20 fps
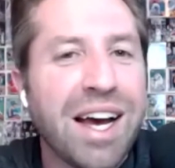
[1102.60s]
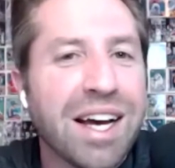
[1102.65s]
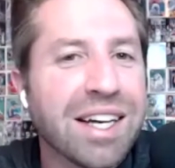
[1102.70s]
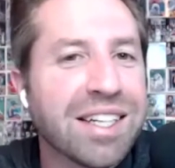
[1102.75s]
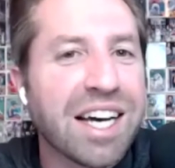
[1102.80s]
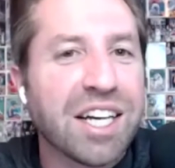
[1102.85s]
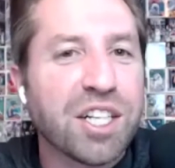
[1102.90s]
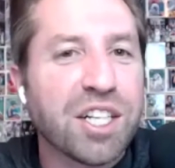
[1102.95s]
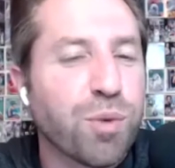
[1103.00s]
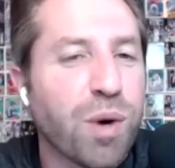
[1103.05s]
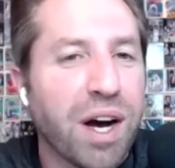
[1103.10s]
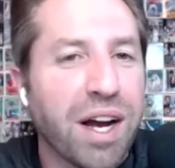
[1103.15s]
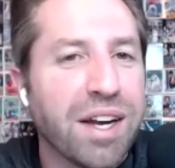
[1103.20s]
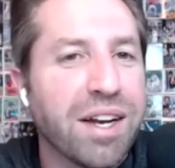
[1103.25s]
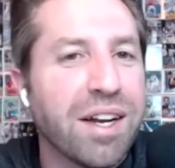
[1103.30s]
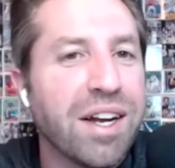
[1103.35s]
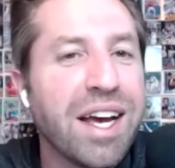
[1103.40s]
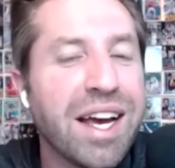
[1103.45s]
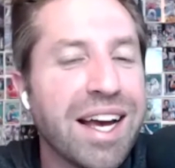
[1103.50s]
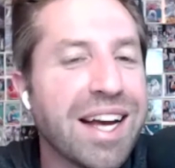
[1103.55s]
Guess what?
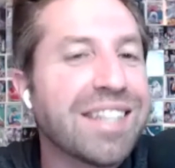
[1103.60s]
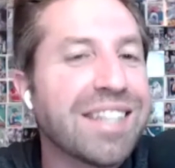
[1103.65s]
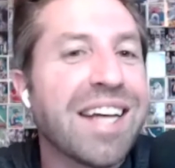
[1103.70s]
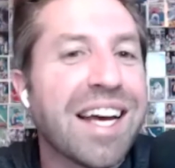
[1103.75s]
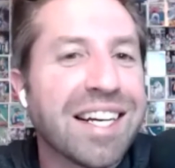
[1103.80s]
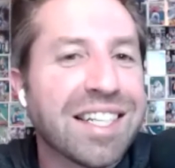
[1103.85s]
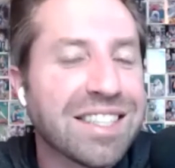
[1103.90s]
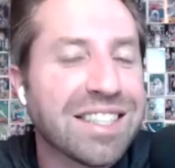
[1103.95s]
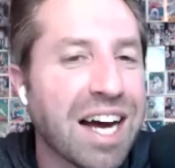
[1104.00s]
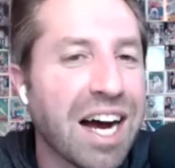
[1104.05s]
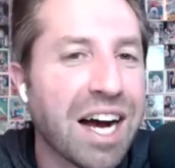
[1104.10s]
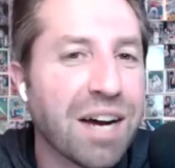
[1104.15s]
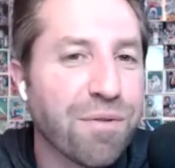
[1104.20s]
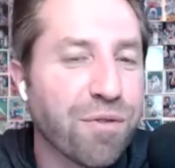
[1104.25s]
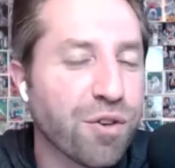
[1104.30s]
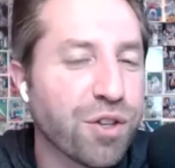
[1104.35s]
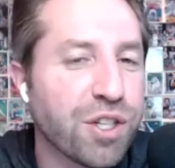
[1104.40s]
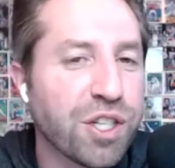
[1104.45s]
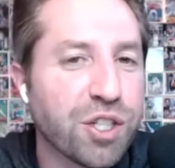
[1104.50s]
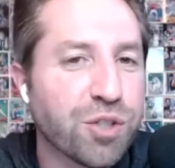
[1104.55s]
It takes time
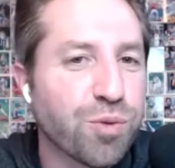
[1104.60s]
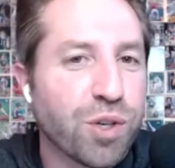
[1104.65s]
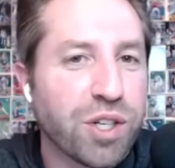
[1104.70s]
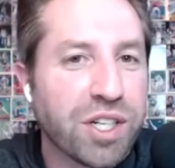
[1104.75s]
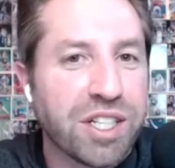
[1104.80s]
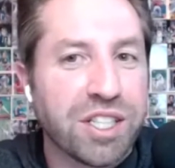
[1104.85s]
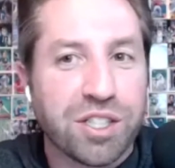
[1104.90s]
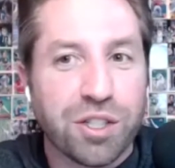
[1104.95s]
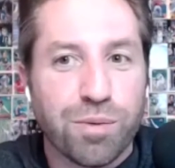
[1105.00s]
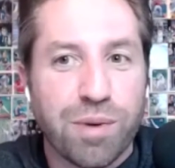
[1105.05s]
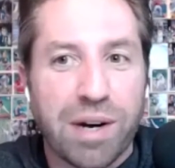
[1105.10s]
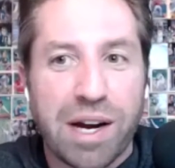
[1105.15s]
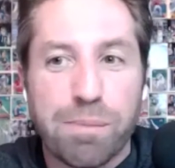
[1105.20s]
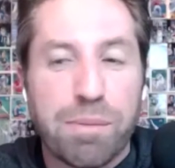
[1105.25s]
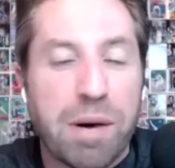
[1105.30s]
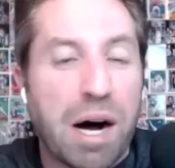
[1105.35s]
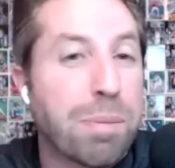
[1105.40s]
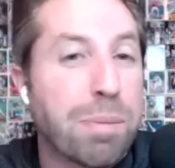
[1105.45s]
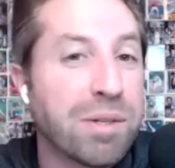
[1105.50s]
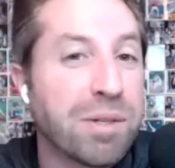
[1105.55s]
for these rookies to ramp
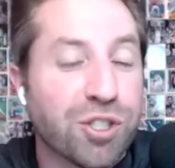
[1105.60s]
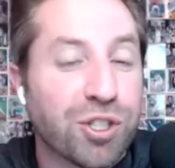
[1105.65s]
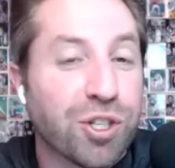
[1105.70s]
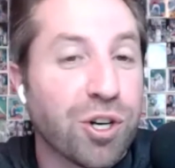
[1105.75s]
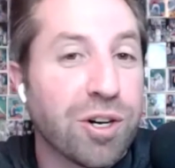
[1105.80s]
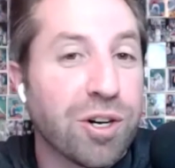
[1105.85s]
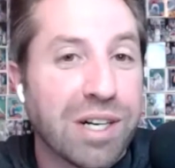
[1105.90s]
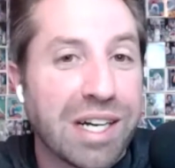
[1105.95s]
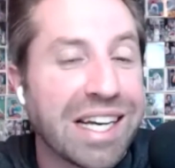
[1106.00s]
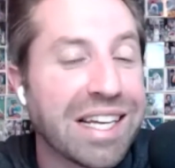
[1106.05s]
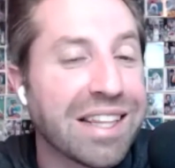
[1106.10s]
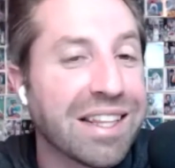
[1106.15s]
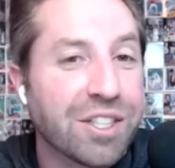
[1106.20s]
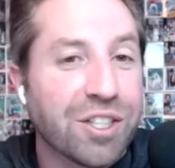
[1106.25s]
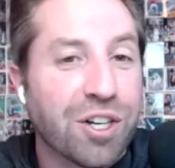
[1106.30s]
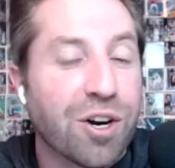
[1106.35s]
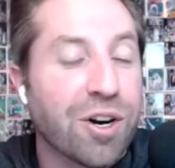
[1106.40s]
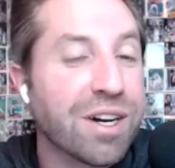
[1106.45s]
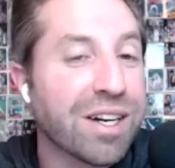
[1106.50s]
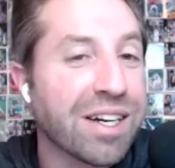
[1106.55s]
up, and certainly in the
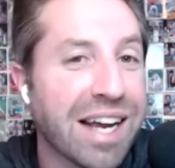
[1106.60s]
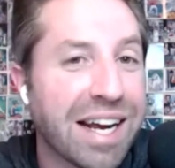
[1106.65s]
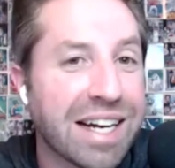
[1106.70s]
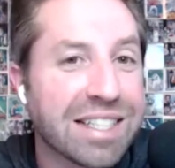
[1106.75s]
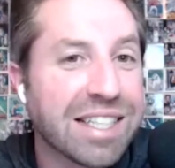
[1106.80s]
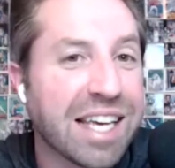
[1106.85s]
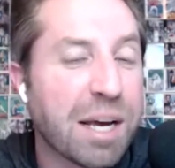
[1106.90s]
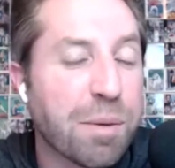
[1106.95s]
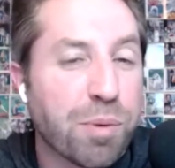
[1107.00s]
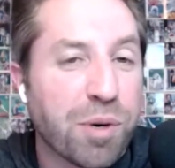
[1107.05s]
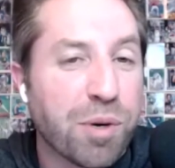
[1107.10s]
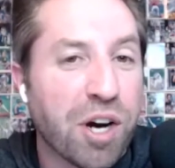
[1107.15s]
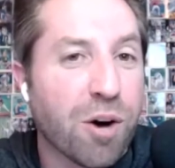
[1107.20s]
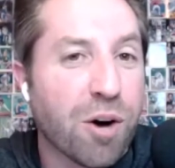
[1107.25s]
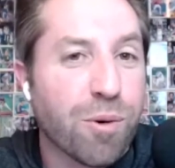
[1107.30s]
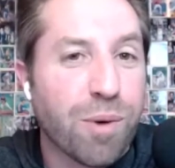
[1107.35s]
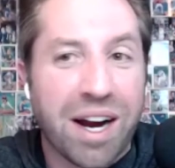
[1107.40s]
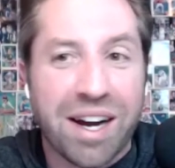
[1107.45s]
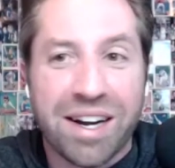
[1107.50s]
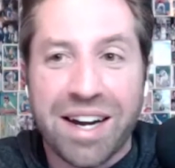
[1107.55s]
current landscape we are
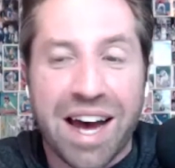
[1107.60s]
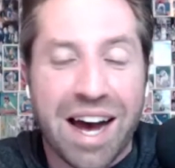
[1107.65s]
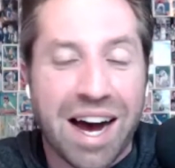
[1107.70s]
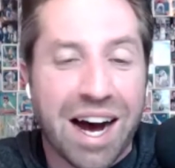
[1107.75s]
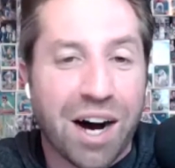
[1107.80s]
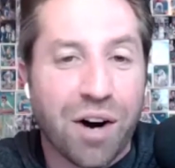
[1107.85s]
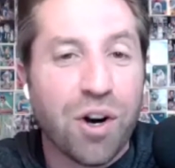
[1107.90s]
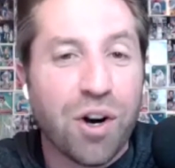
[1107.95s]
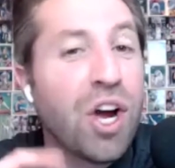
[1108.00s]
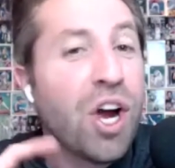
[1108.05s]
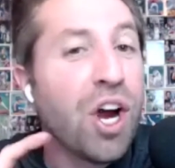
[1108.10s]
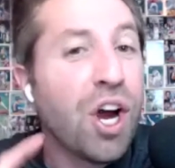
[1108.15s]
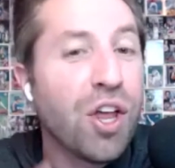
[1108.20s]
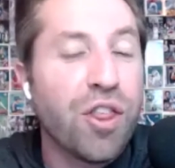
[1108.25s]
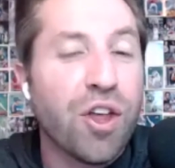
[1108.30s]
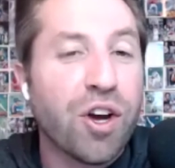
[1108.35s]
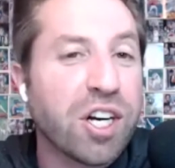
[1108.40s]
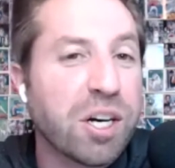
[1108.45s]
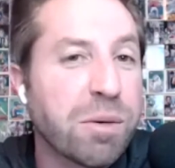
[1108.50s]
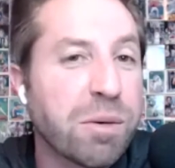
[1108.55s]
right now,
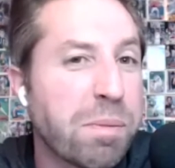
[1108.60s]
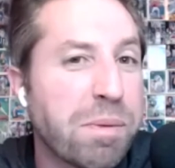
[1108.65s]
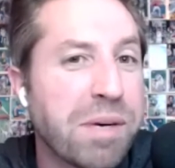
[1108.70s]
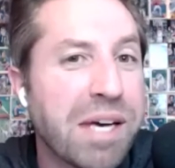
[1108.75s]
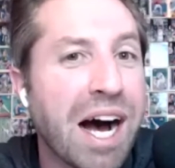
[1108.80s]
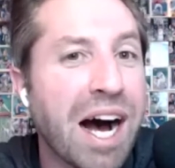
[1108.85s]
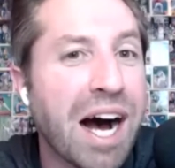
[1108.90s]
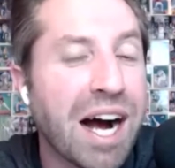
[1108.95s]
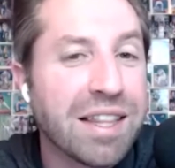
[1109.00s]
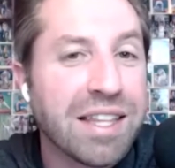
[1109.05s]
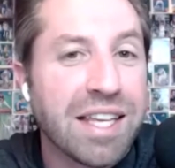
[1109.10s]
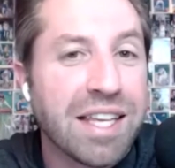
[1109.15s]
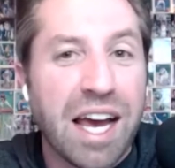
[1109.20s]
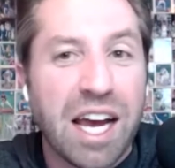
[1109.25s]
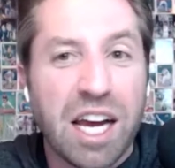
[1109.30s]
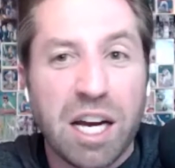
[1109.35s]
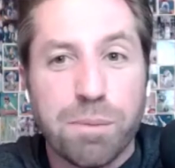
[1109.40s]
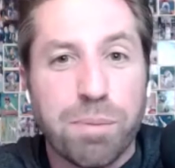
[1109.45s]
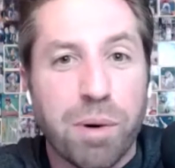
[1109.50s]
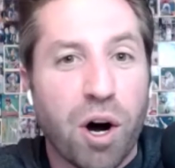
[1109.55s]
they're going to be behind the
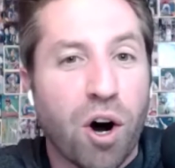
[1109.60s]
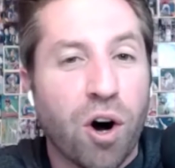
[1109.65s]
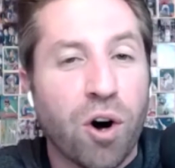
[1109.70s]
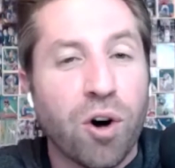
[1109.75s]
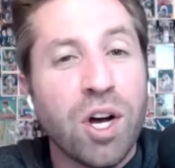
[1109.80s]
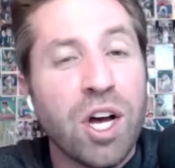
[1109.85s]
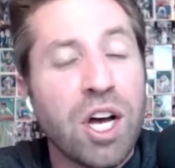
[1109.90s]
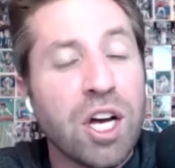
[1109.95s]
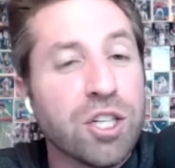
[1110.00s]
8 ball.